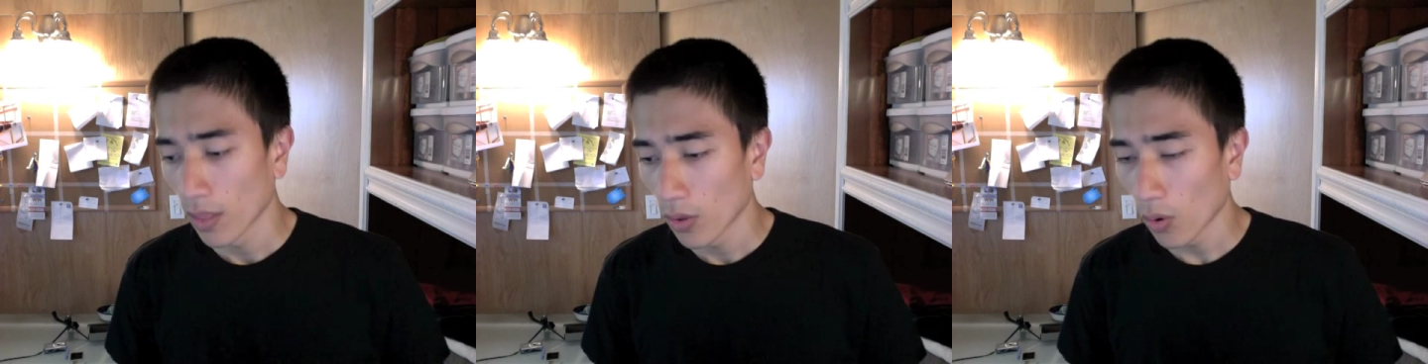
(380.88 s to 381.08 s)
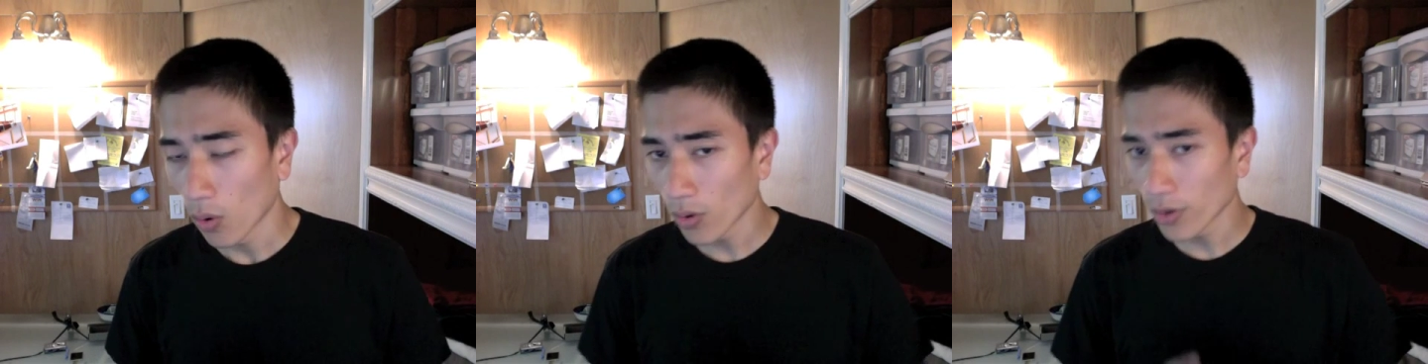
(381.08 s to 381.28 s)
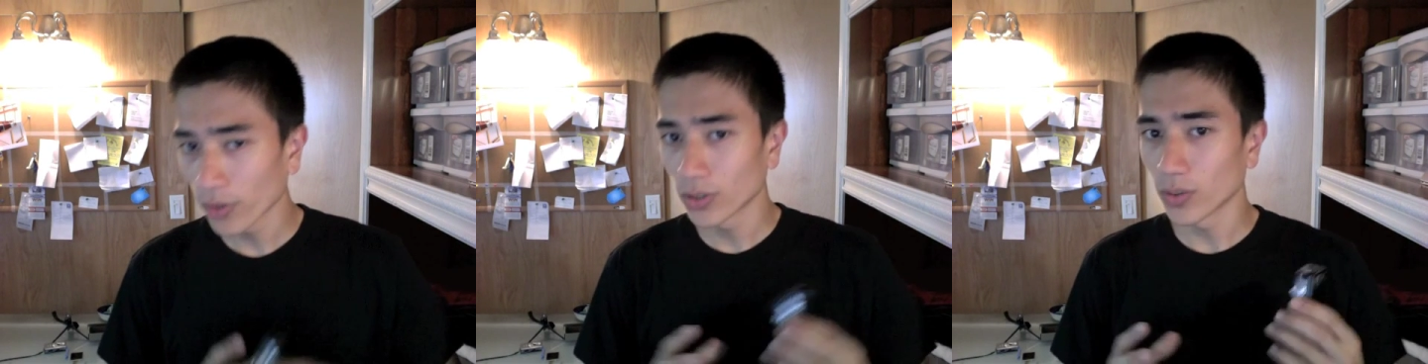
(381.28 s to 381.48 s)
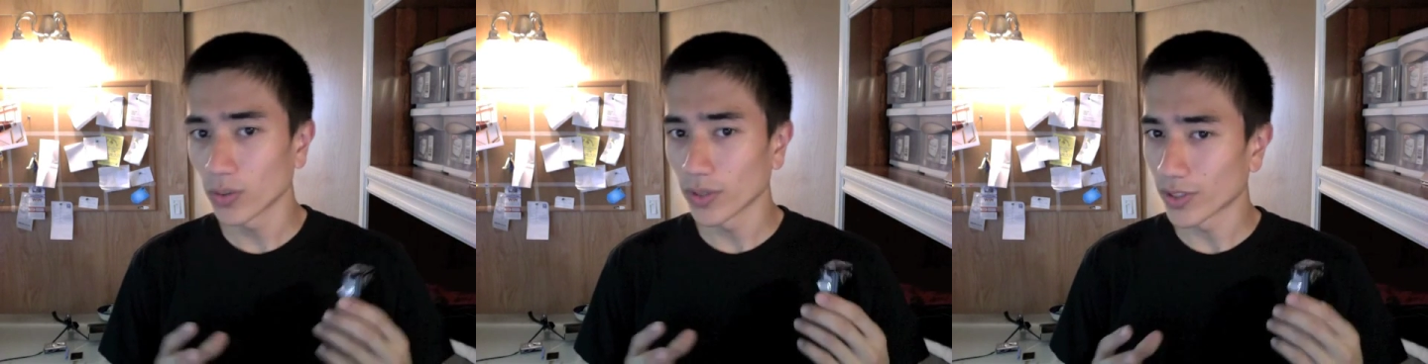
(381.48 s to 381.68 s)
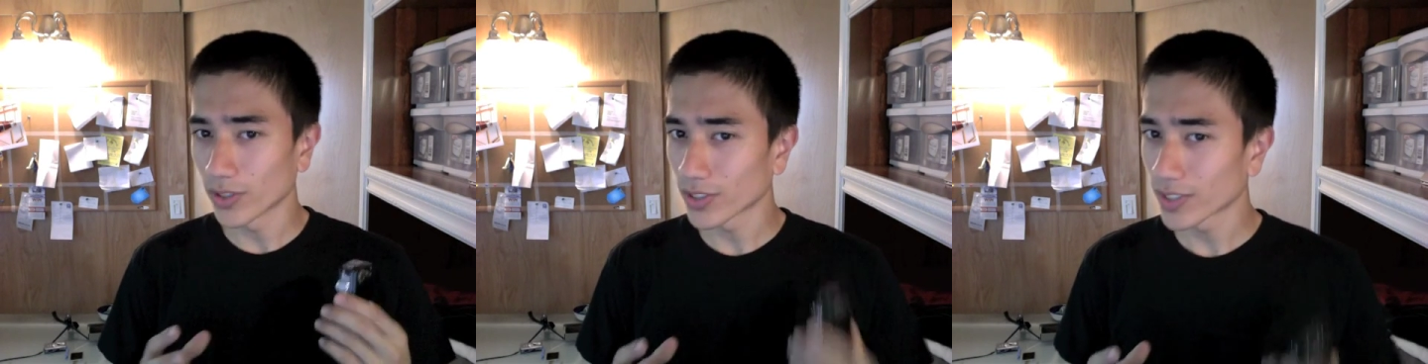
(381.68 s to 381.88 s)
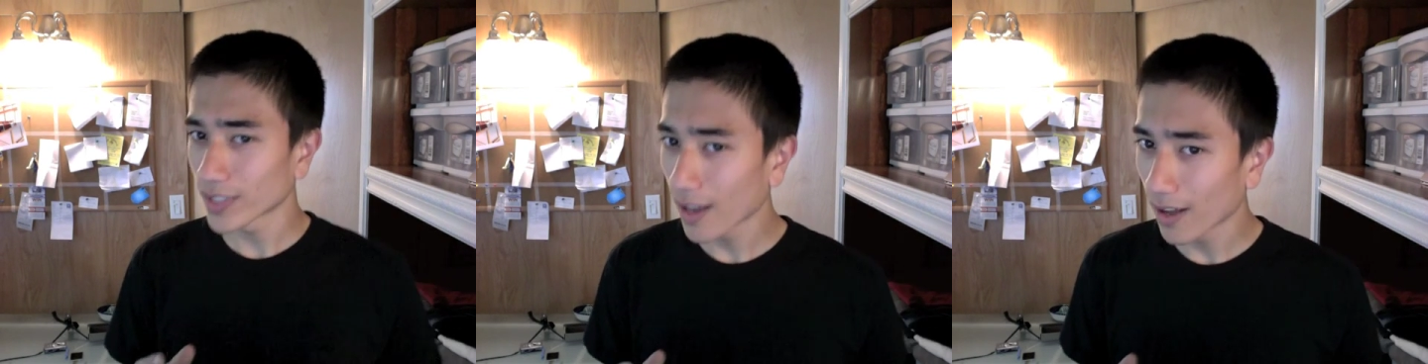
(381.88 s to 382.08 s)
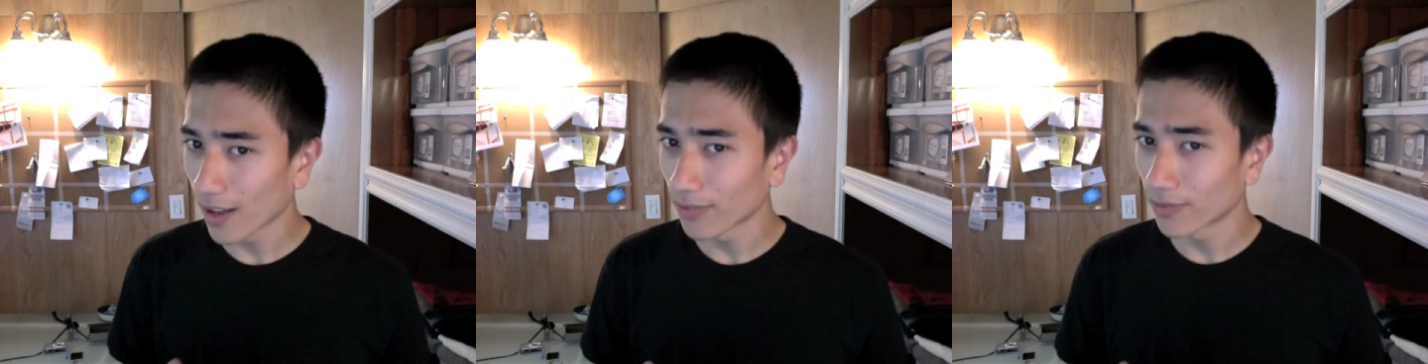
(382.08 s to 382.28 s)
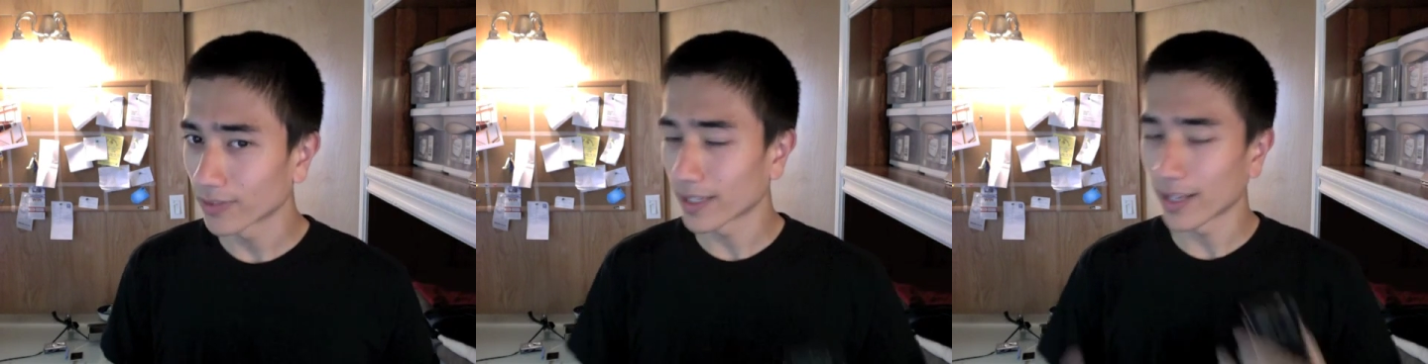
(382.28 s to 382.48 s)
Or you can do it
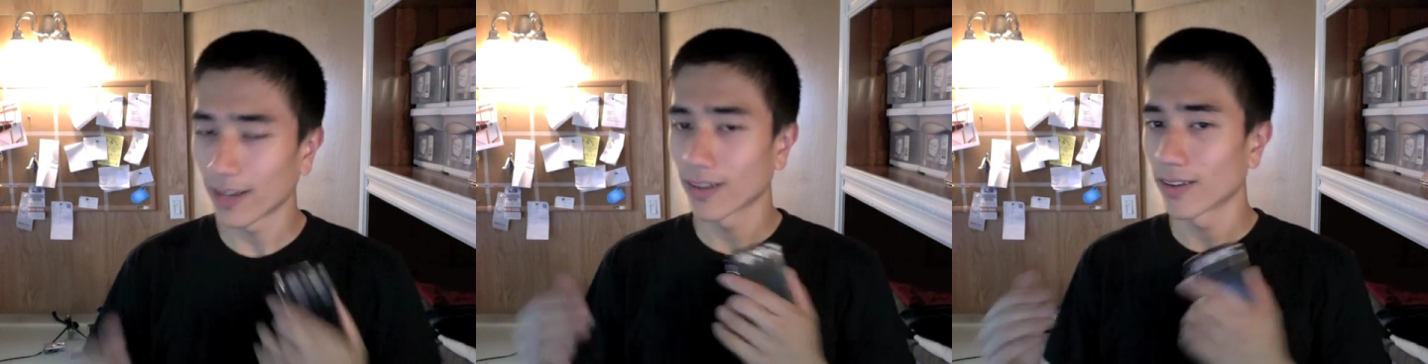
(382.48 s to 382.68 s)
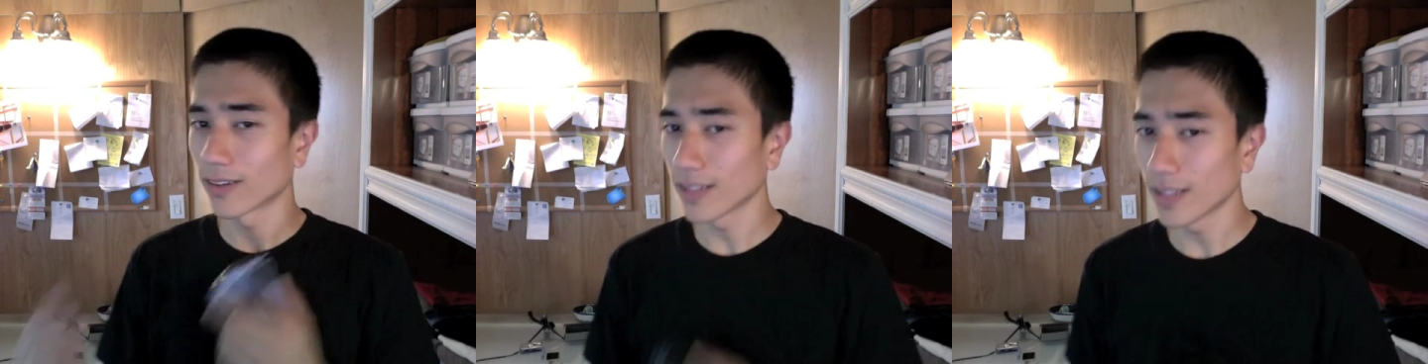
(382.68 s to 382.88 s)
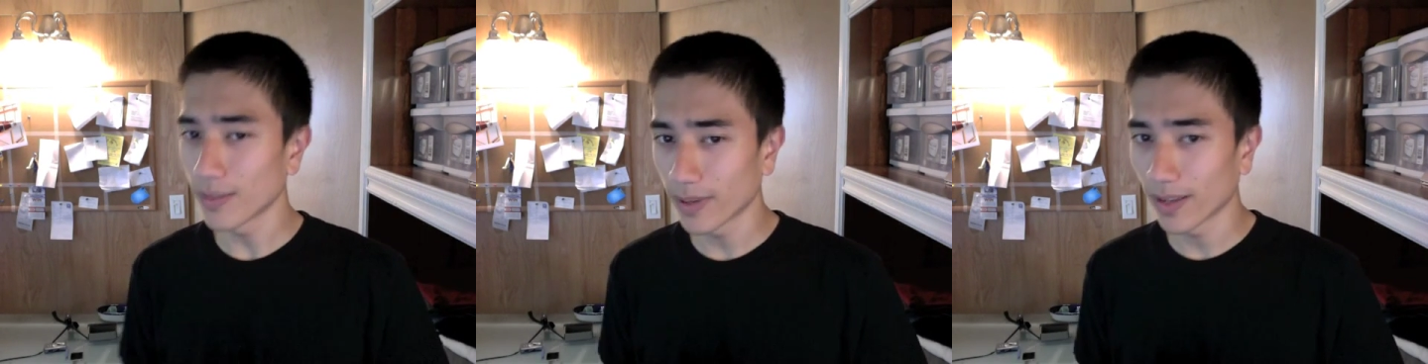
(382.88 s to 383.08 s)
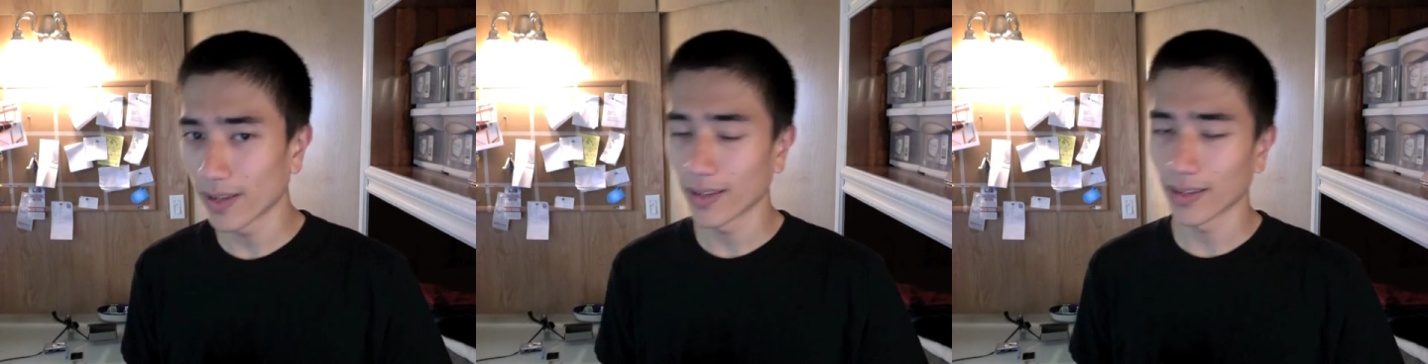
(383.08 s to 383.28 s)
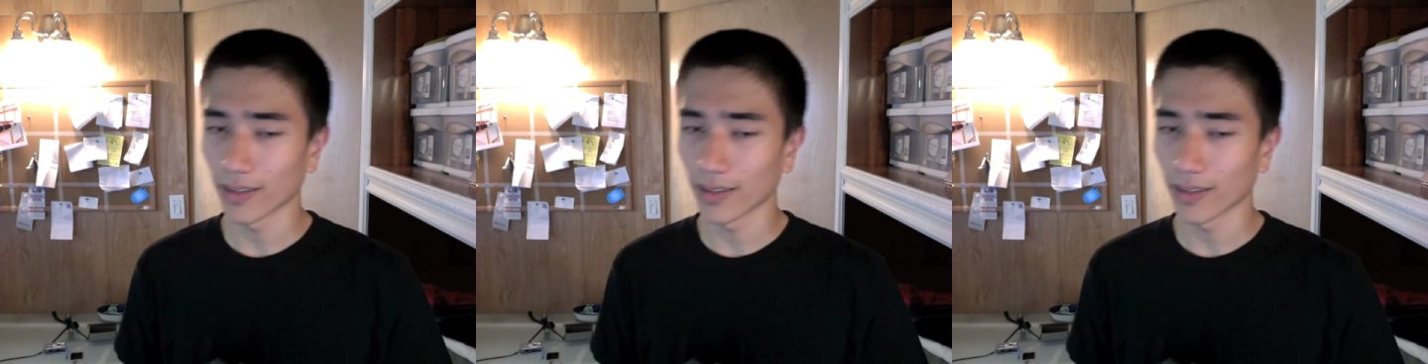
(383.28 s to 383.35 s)
yourself and get it on eBay.